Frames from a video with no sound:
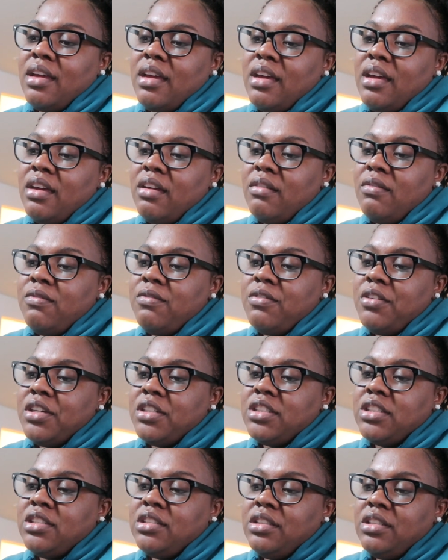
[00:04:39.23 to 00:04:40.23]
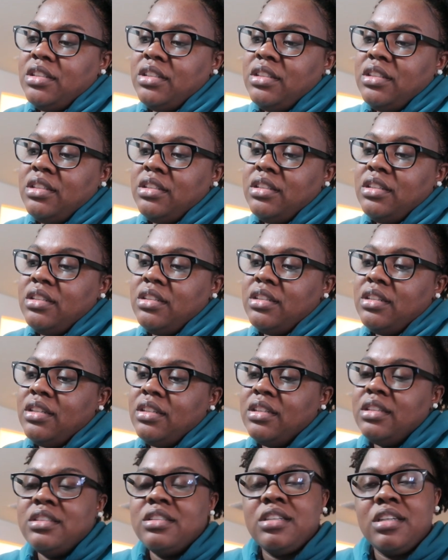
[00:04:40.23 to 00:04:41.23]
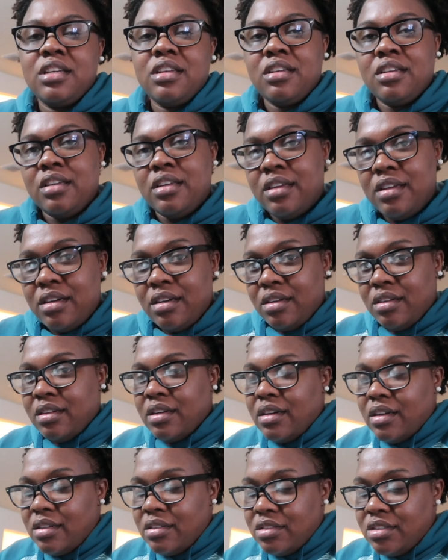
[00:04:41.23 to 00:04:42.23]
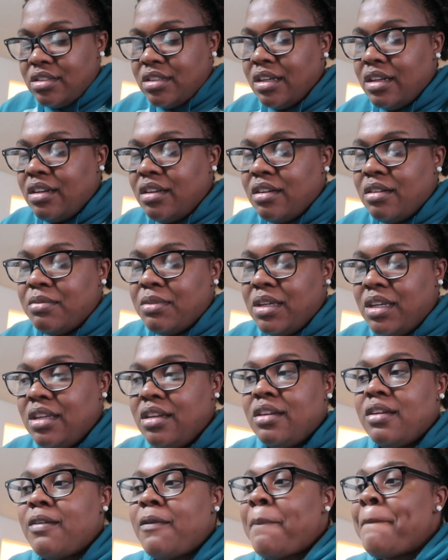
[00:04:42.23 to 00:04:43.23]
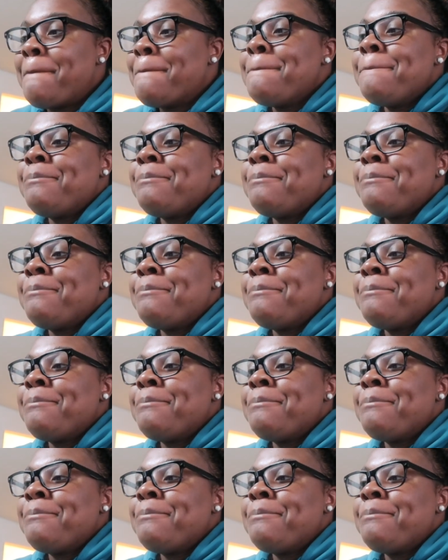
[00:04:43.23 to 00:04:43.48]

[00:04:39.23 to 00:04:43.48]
if she isn't getting the understanding of eating